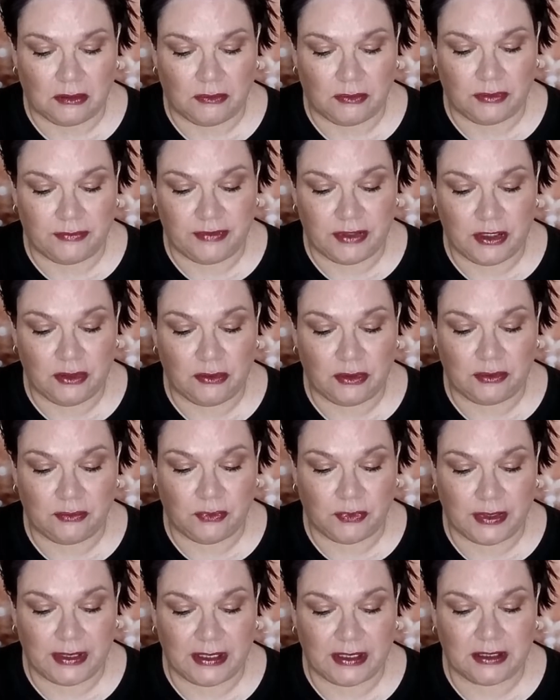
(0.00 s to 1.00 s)
review
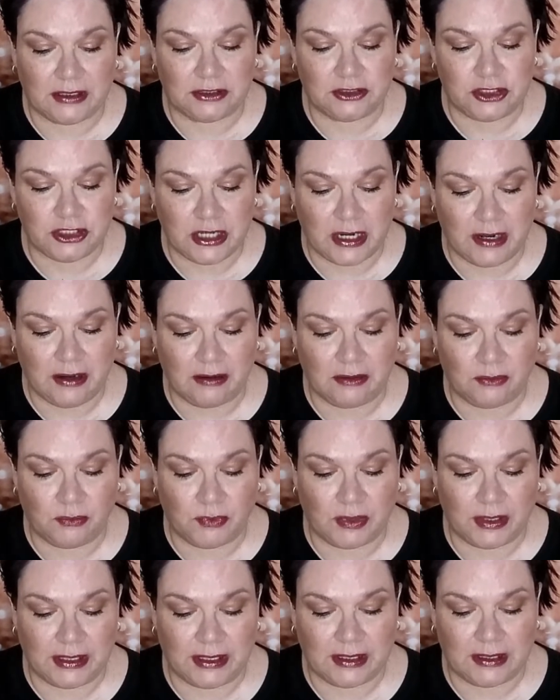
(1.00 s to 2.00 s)
and win, share and
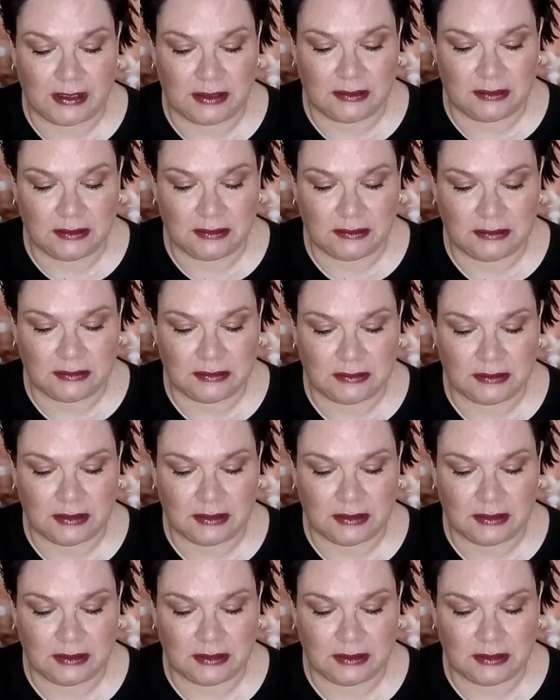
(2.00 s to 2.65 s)
win.